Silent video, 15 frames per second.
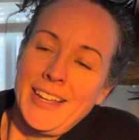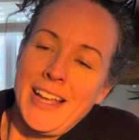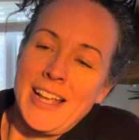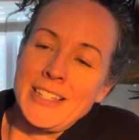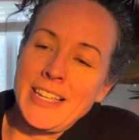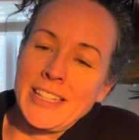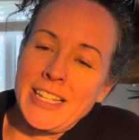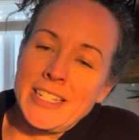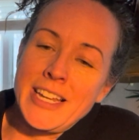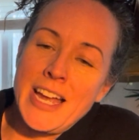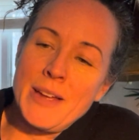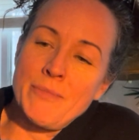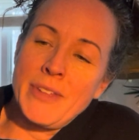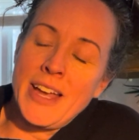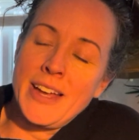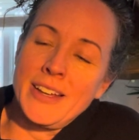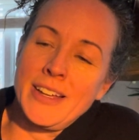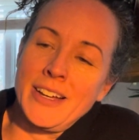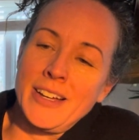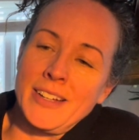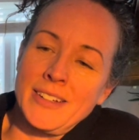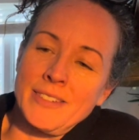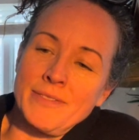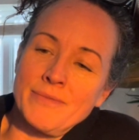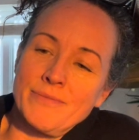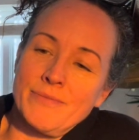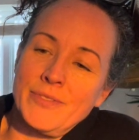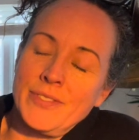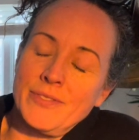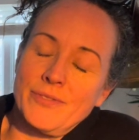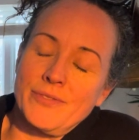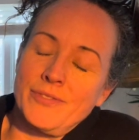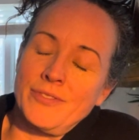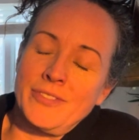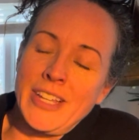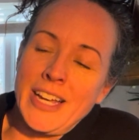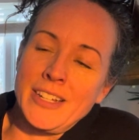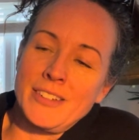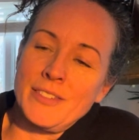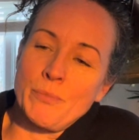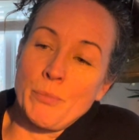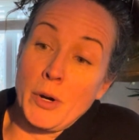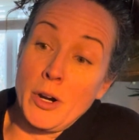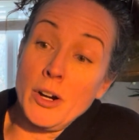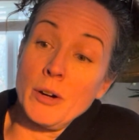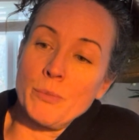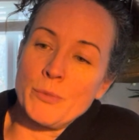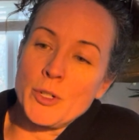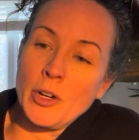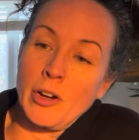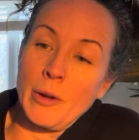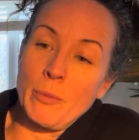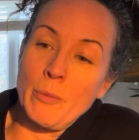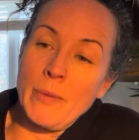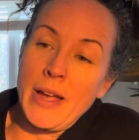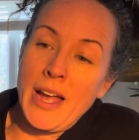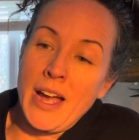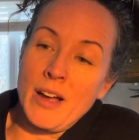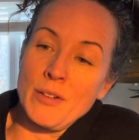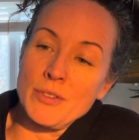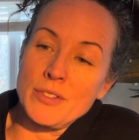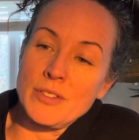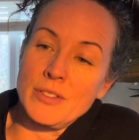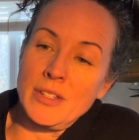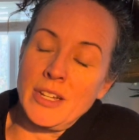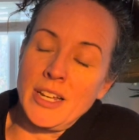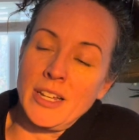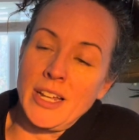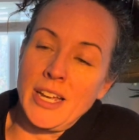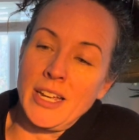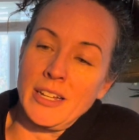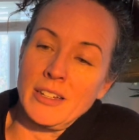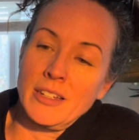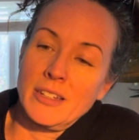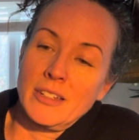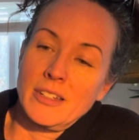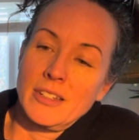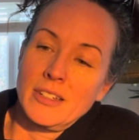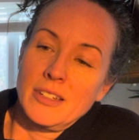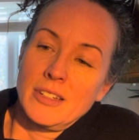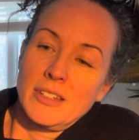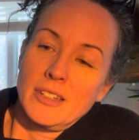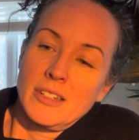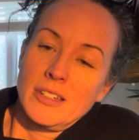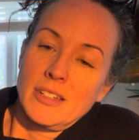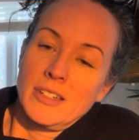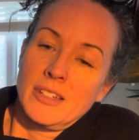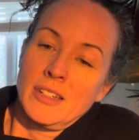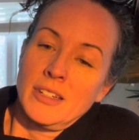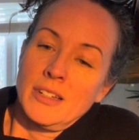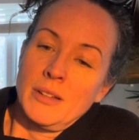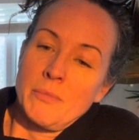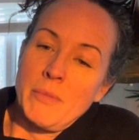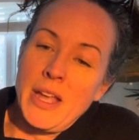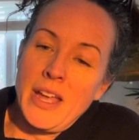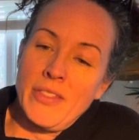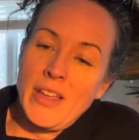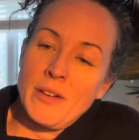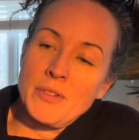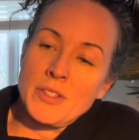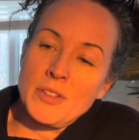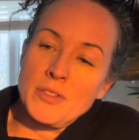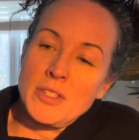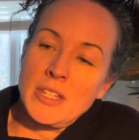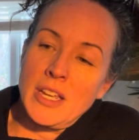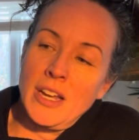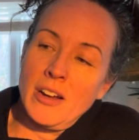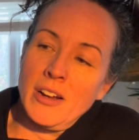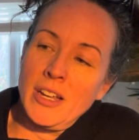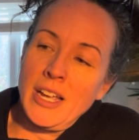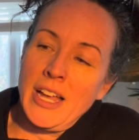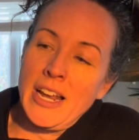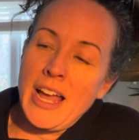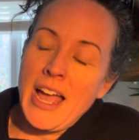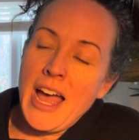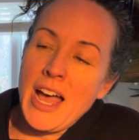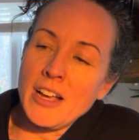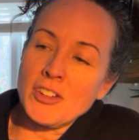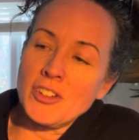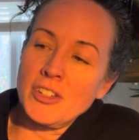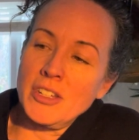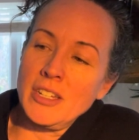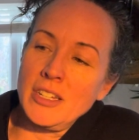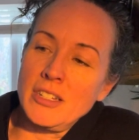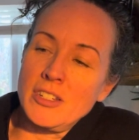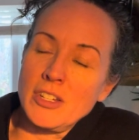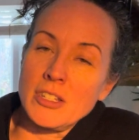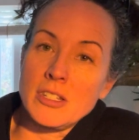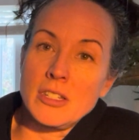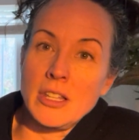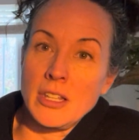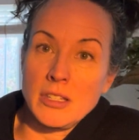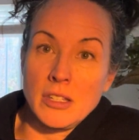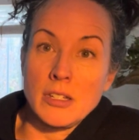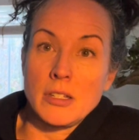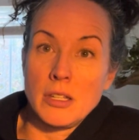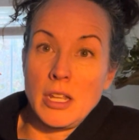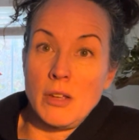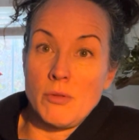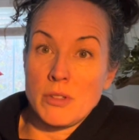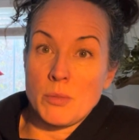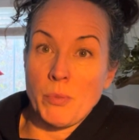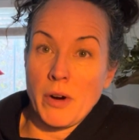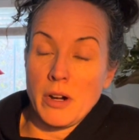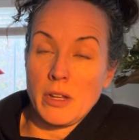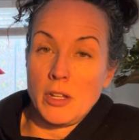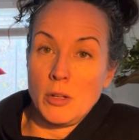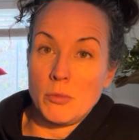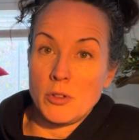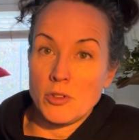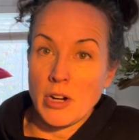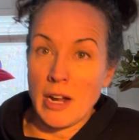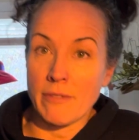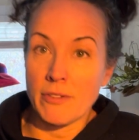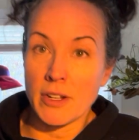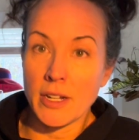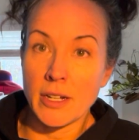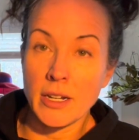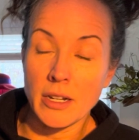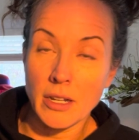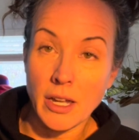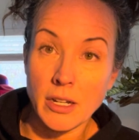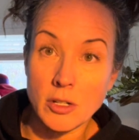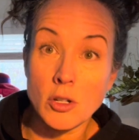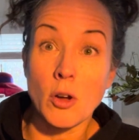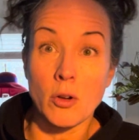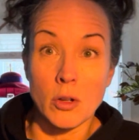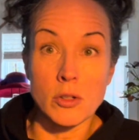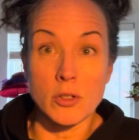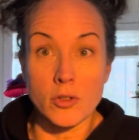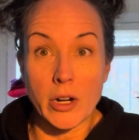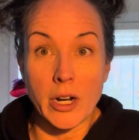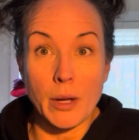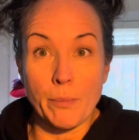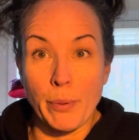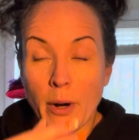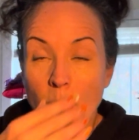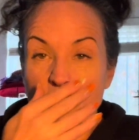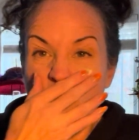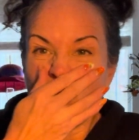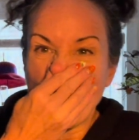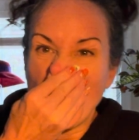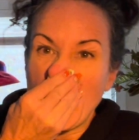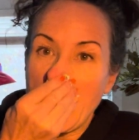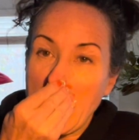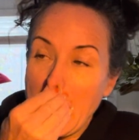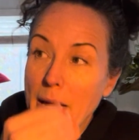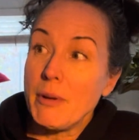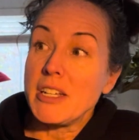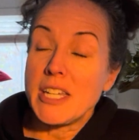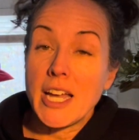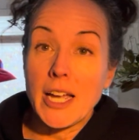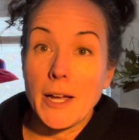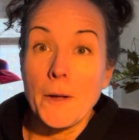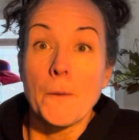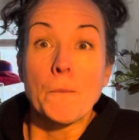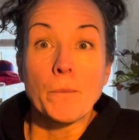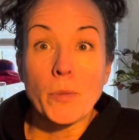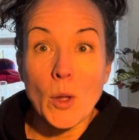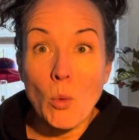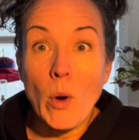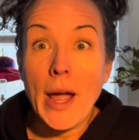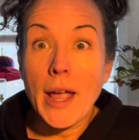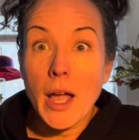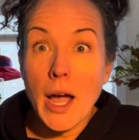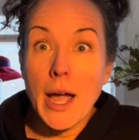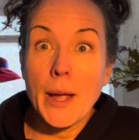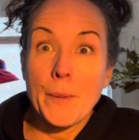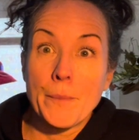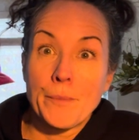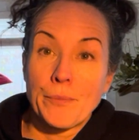it's like the time that, that perp showed up in my house in LA. Man, that was so scary. And I actually just, that he was part of human trafficking and like a total straight up perp. And let me tell you, white guy,